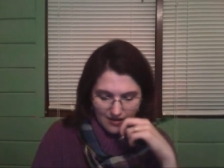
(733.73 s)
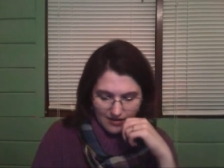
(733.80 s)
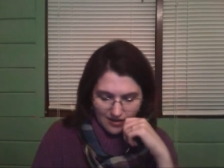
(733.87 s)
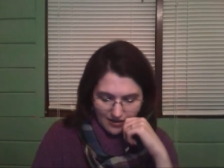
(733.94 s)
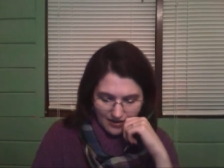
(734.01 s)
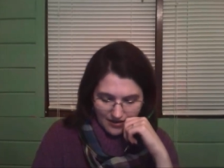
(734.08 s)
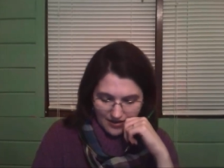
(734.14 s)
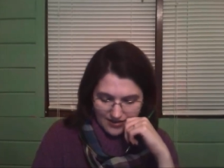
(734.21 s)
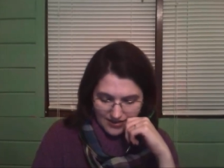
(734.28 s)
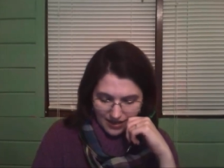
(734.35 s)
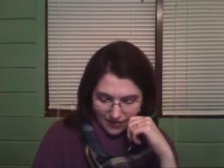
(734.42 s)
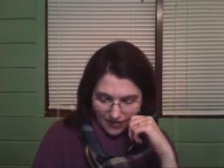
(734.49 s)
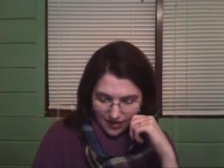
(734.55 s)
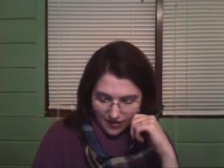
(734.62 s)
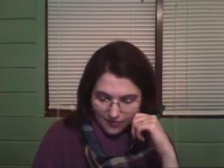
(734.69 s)
yeah, it's
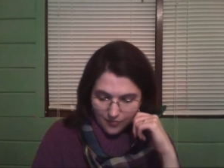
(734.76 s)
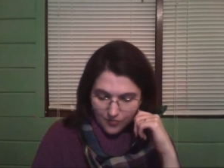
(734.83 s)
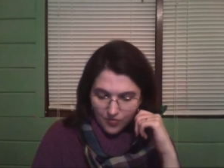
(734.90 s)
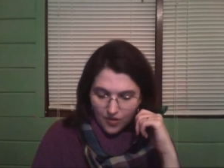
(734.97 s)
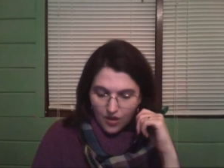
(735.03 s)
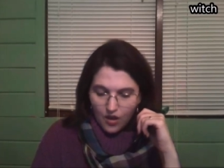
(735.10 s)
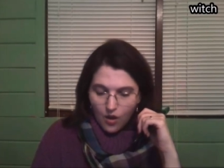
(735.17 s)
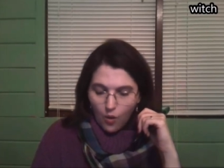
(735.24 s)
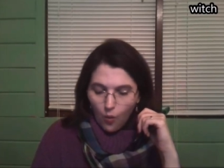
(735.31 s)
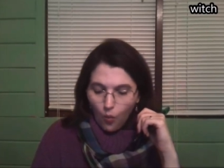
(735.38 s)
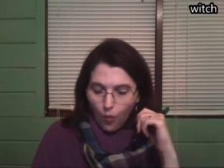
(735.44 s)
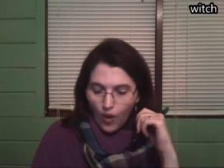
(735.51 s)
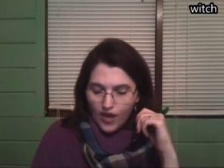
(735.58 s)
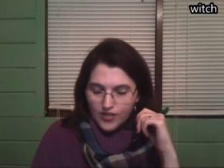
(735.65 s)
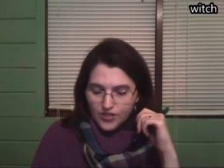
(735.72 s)
not there.
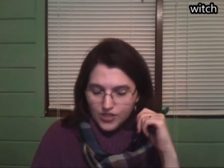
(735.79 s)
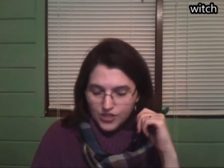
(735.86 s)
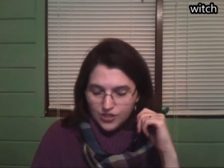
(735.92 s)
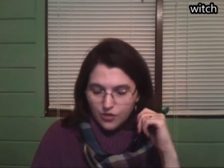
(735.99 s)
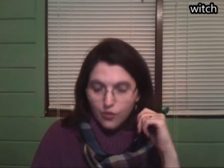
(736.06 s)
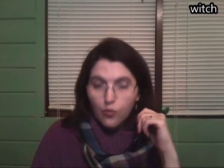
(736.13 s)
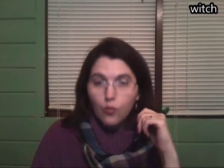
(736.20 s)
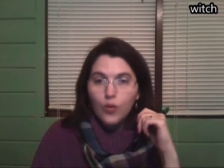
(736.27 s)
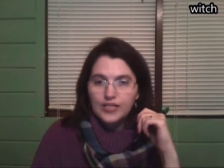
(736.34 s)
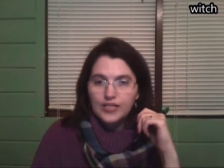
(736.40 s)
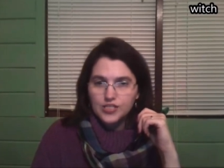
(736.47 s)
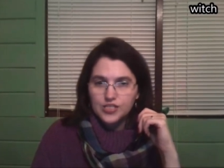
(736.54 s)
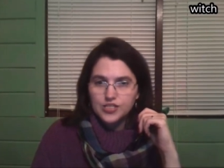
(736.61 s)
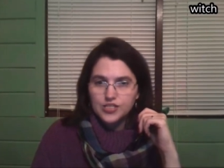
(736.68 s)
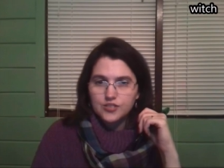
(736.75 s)
Which,
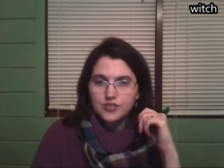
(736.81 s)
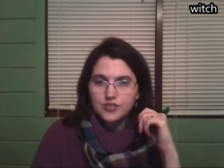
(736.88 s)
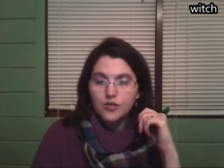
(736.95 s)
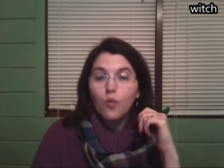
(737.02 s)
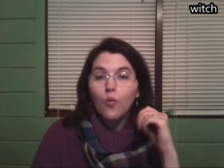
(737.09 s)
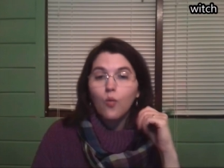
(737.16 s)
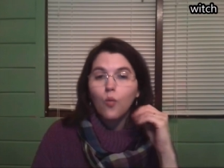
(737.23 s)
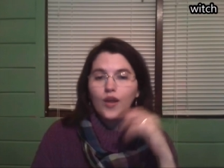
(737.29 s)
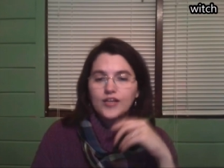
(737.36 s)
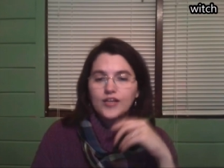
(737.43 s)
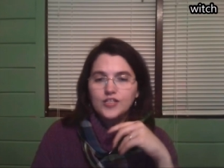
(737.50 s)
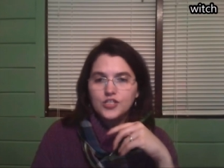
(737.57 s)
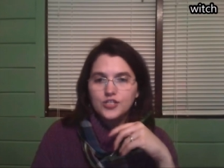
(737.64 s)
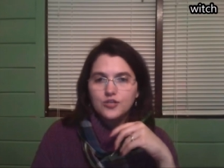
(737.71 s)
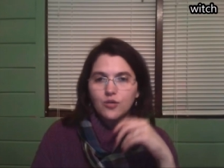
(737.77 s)
which,
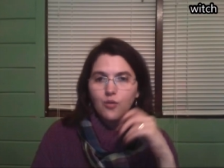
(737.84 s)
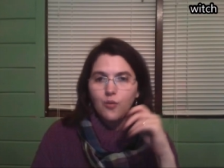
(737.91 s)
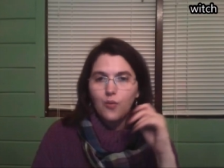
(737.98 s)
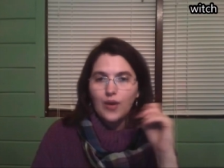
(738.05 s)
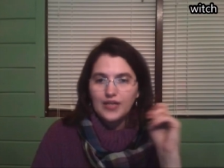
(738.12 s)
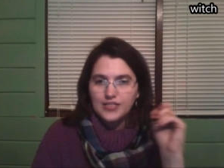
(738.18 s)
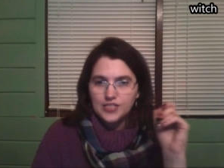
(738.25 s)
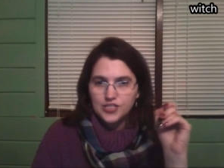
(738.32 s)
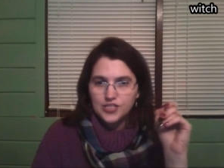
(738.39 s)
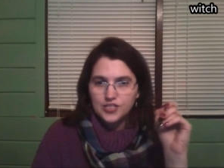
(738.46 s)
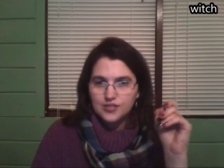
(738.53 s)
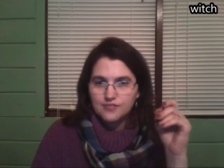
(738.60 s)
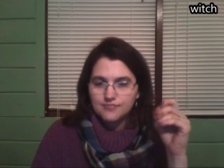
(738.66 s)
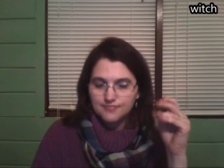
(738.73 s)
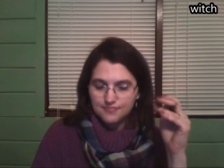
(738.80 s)
which, which.